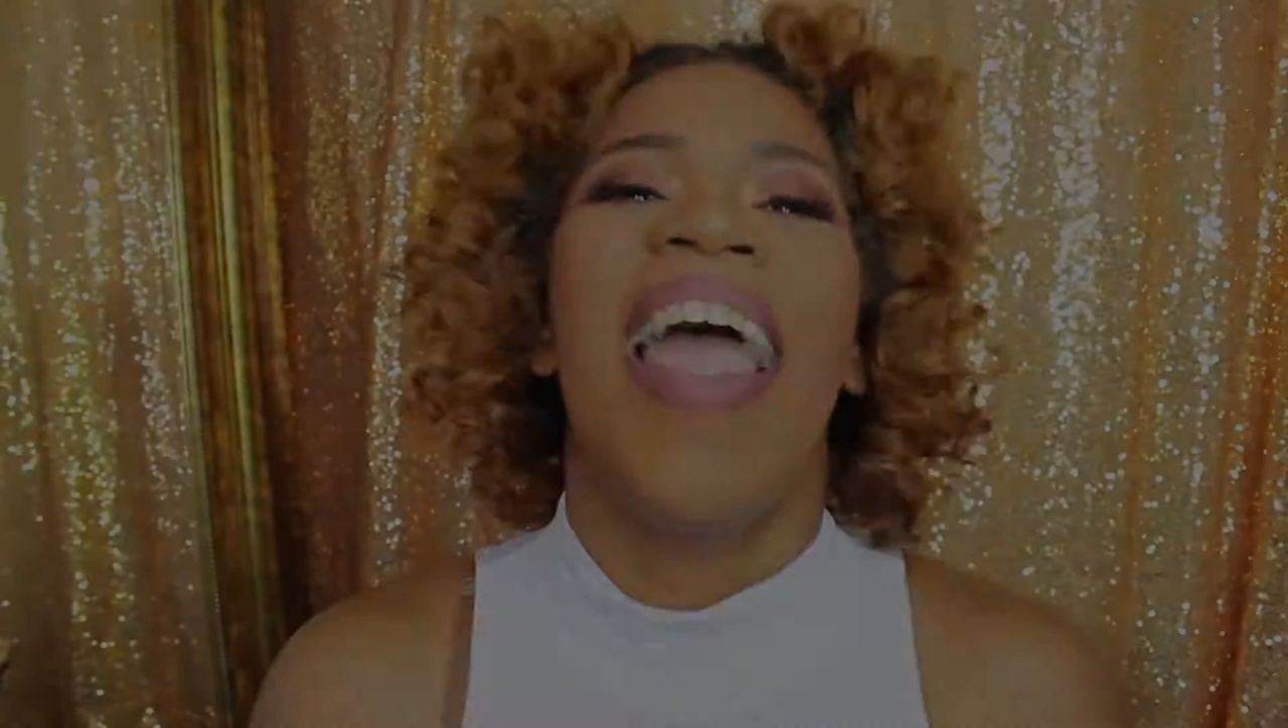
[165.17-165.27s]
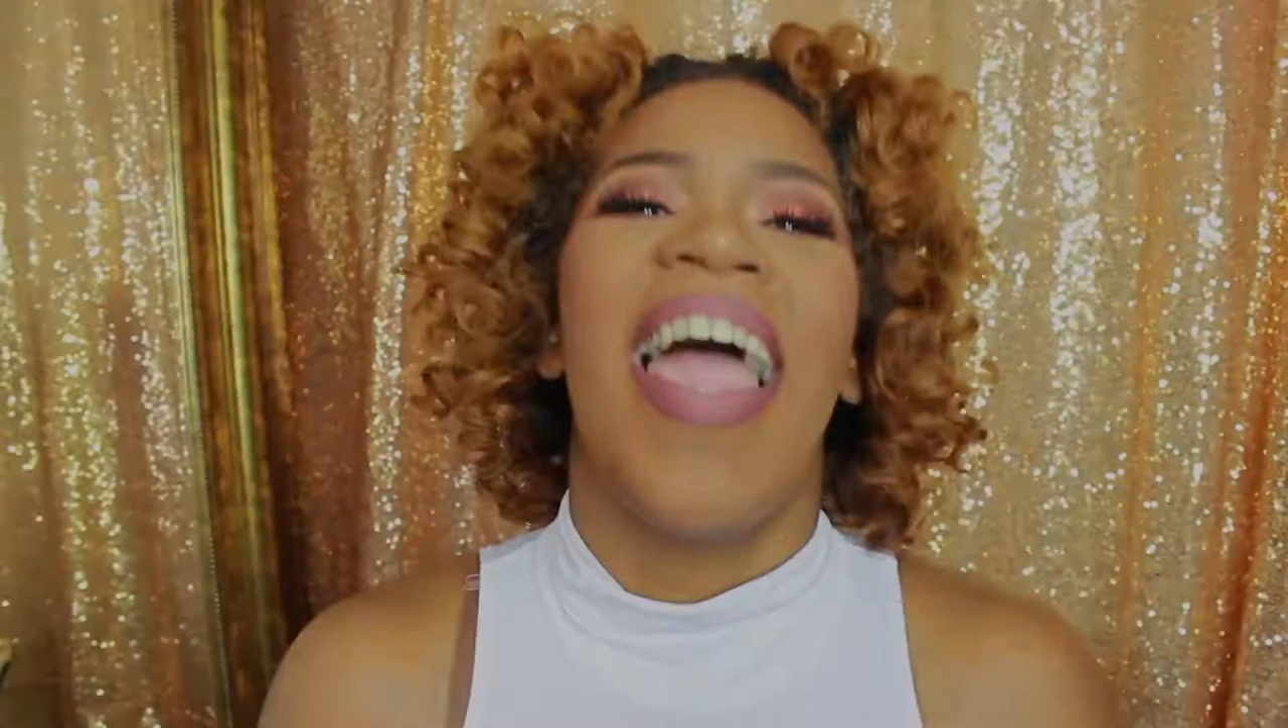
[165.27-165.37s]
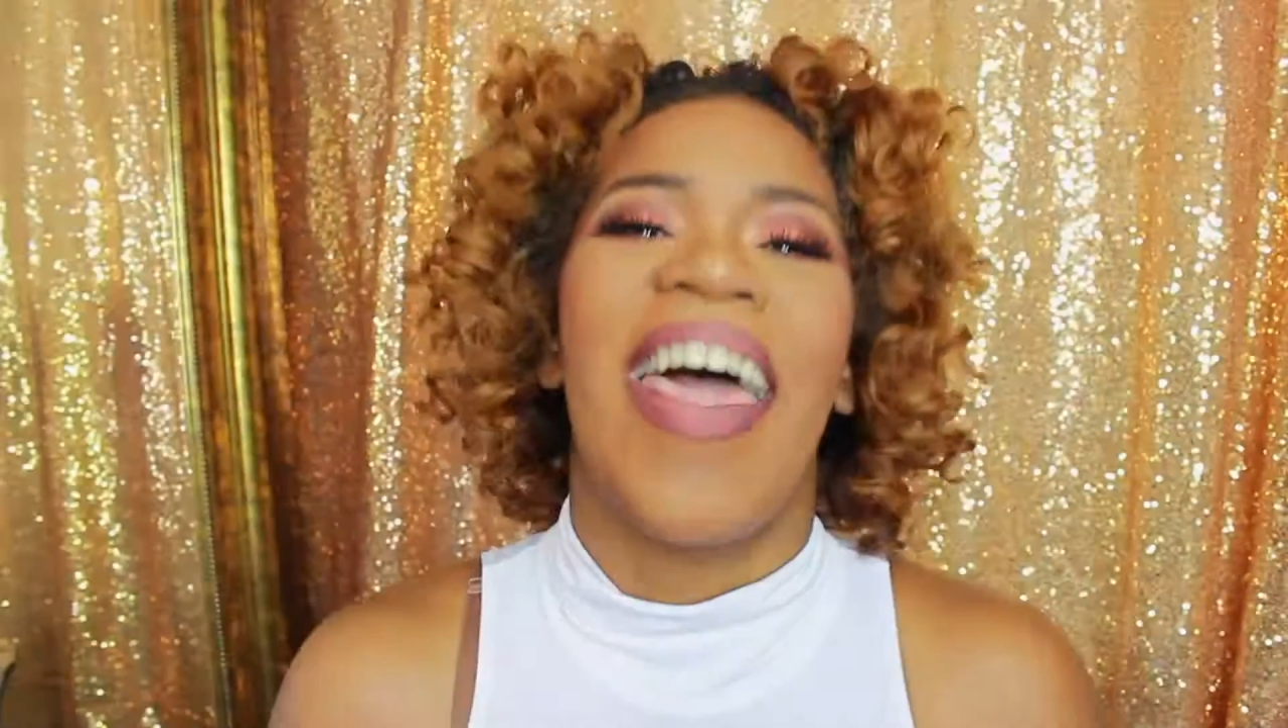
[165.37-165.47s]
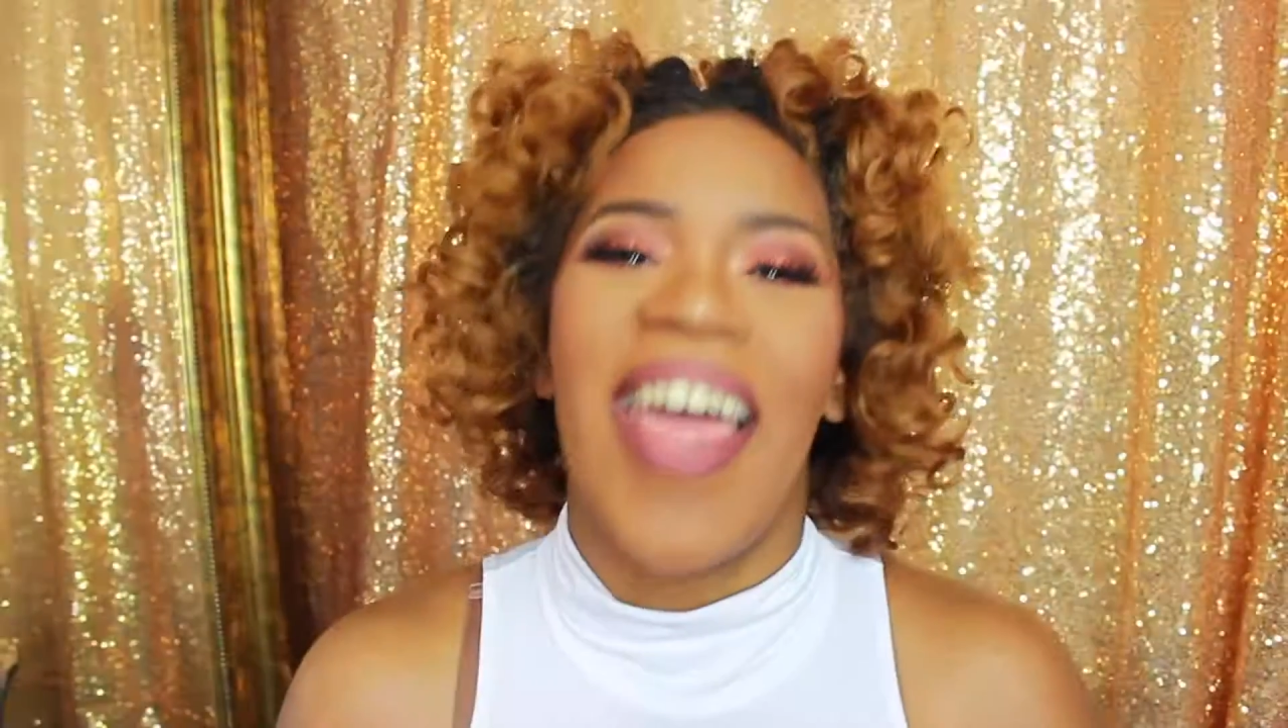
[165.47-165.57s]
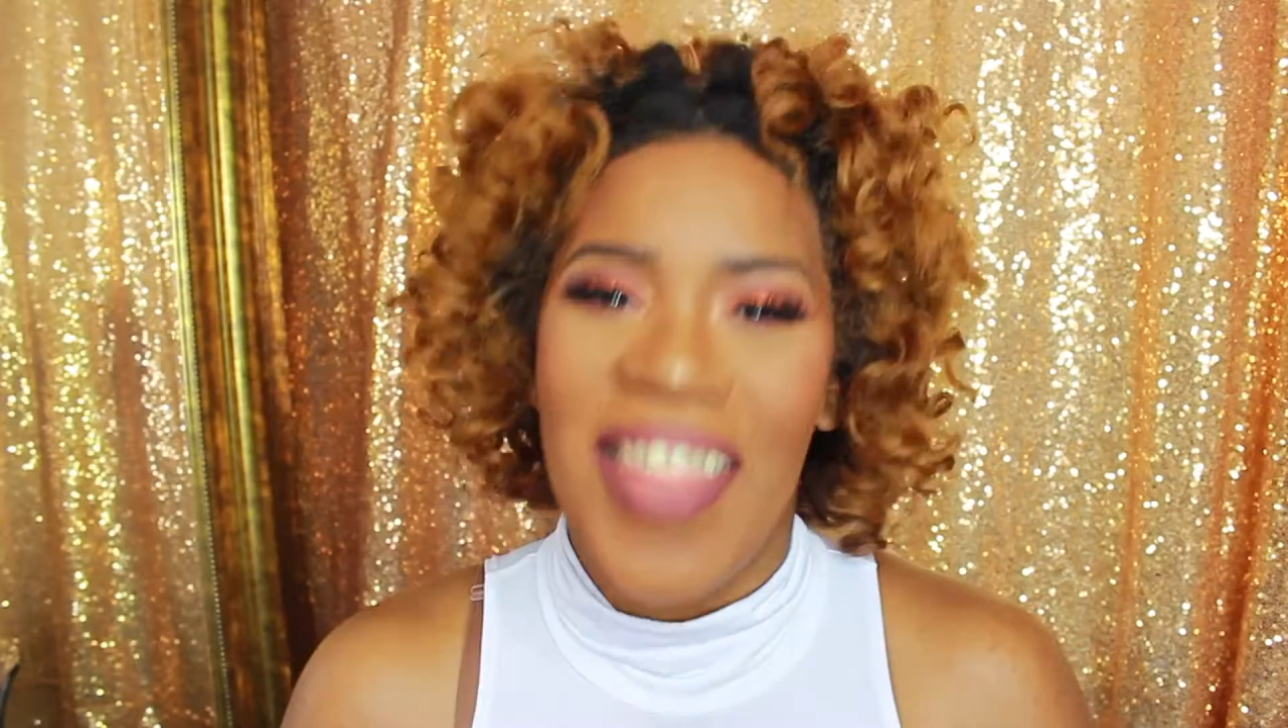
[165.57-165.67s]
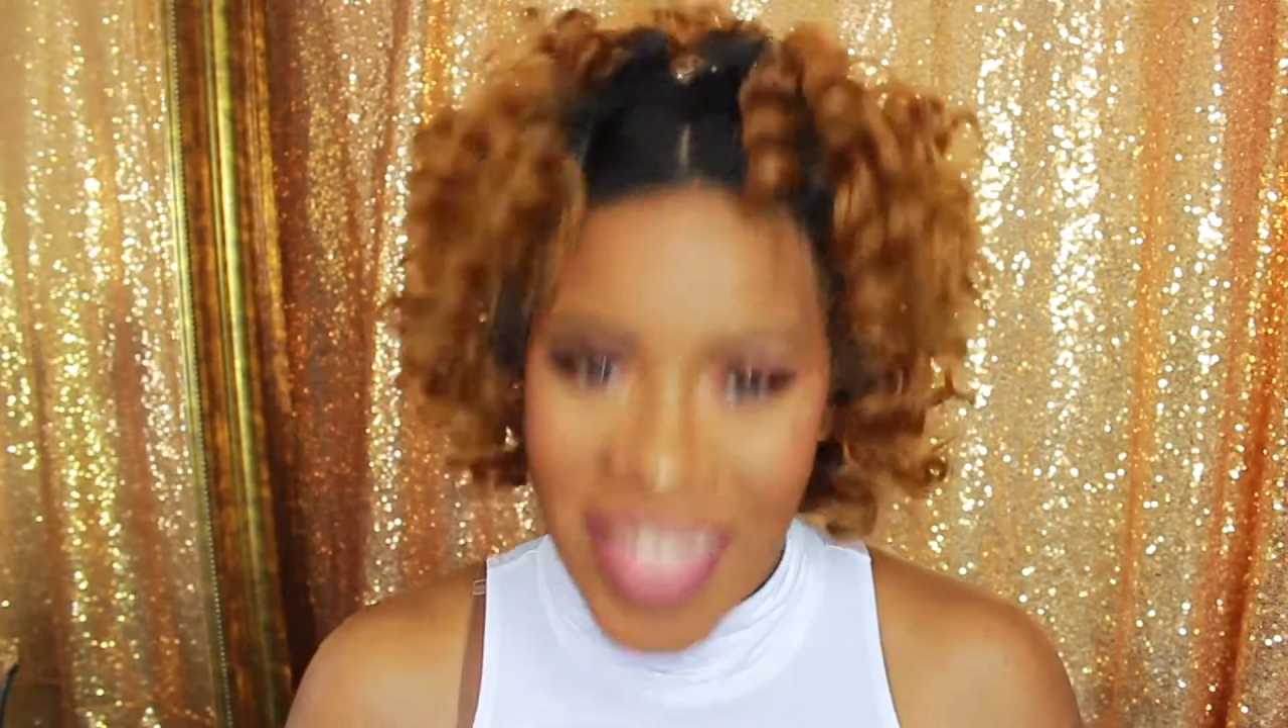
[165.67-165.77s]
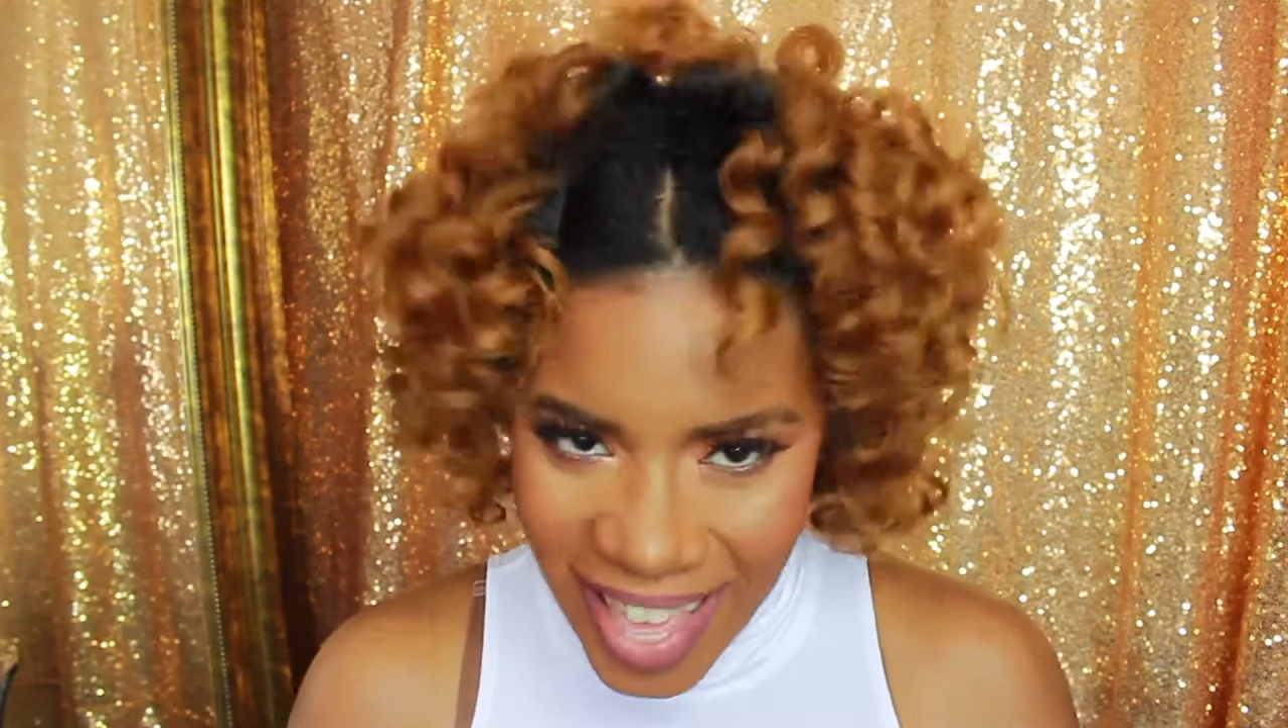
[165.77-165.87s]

I